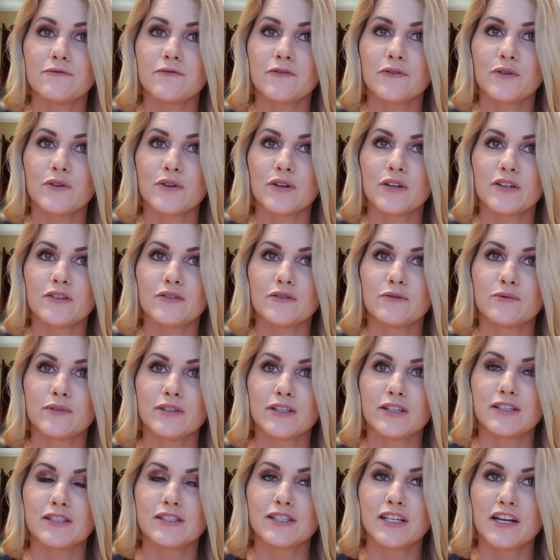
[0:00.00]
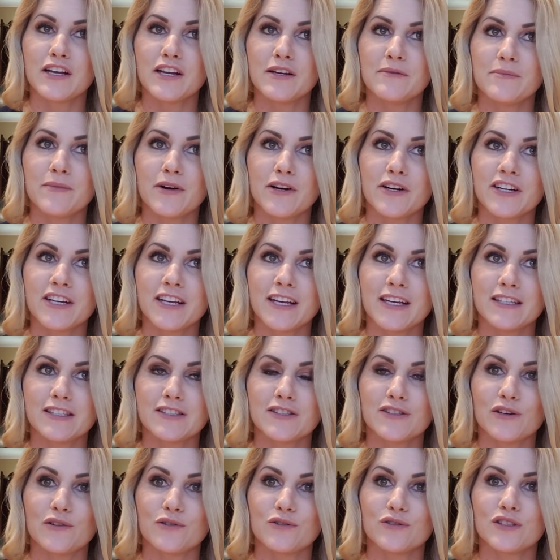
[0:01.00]
for the real estate market.
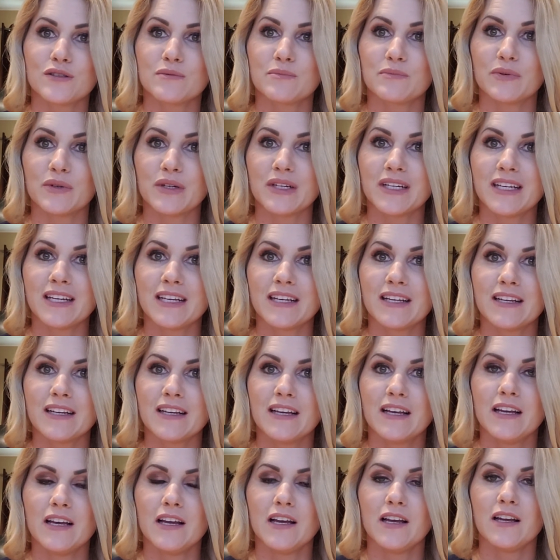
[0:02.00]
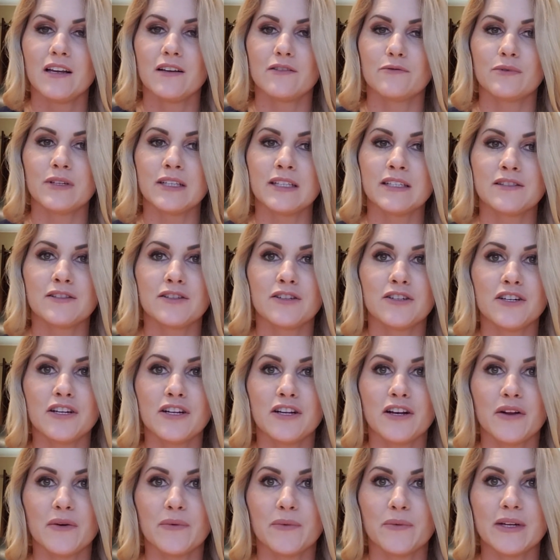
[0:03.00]
So spring really
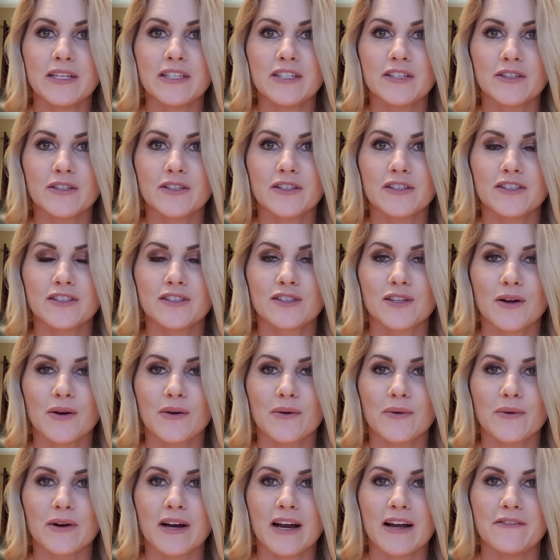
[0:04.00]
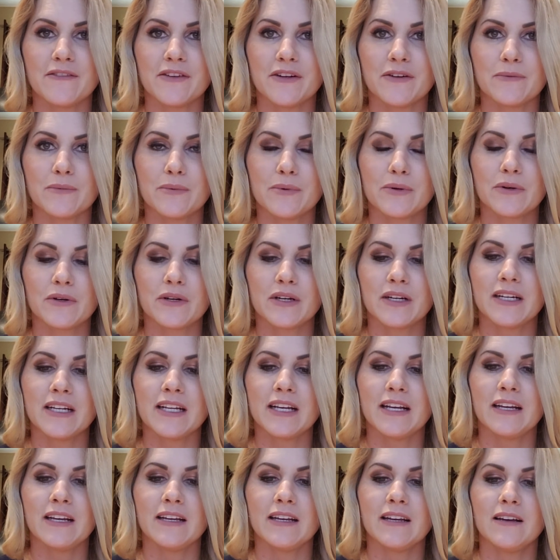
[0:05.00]
started in winter. So we're having a
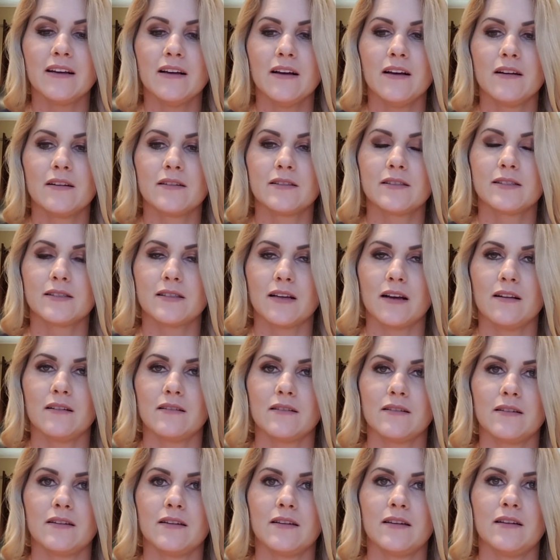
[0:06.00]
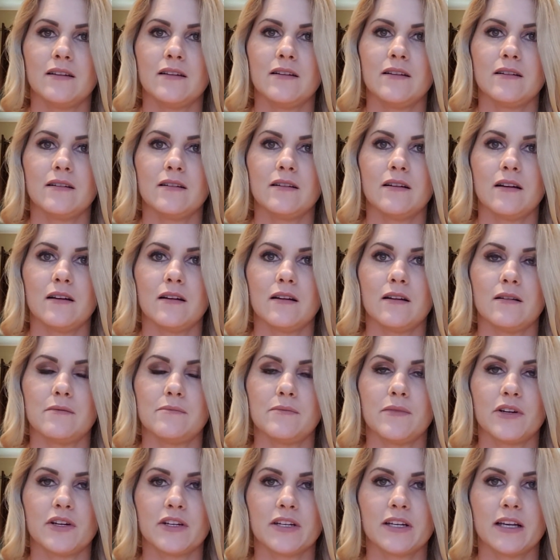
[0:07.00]
pretty solid
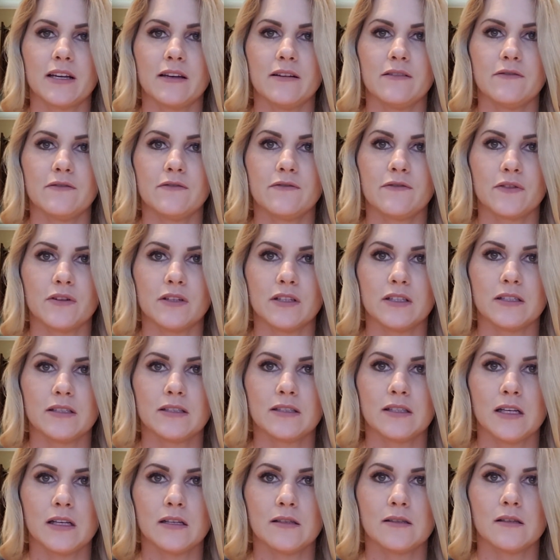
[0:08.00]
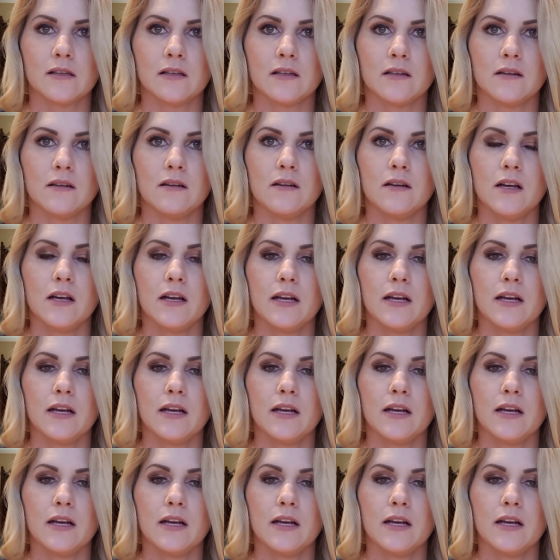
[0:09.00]
market for this season.